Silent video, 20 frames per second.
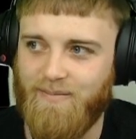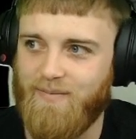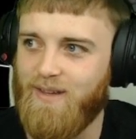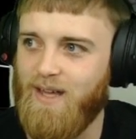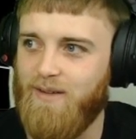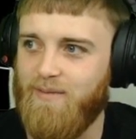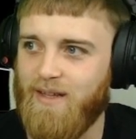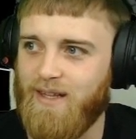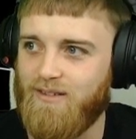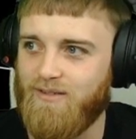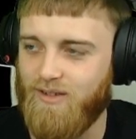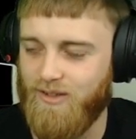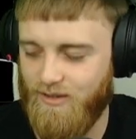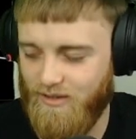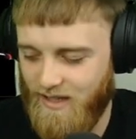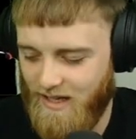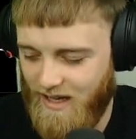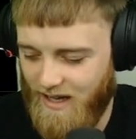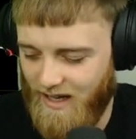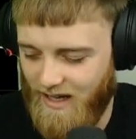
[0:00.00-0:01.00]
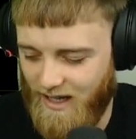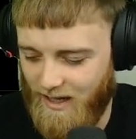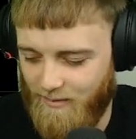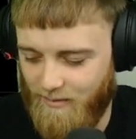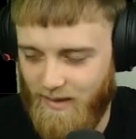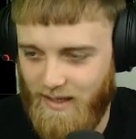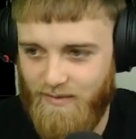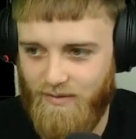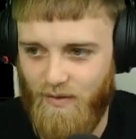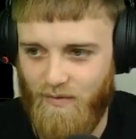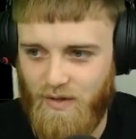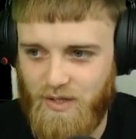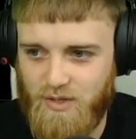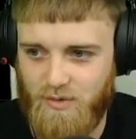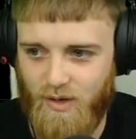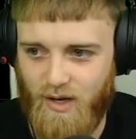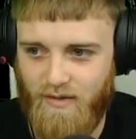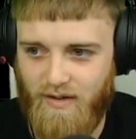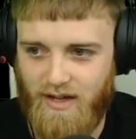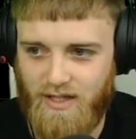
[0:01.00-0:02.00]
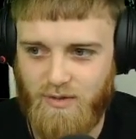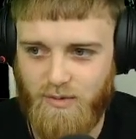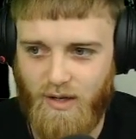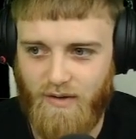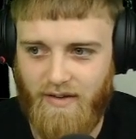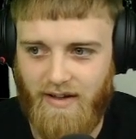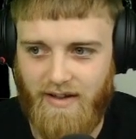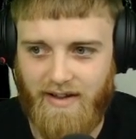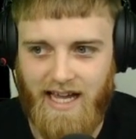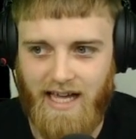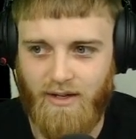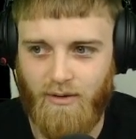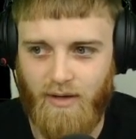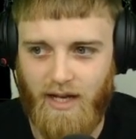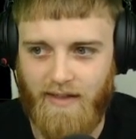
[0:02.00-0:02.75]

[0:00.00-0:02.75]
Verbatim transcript: coming through, even on the 12-hour candle,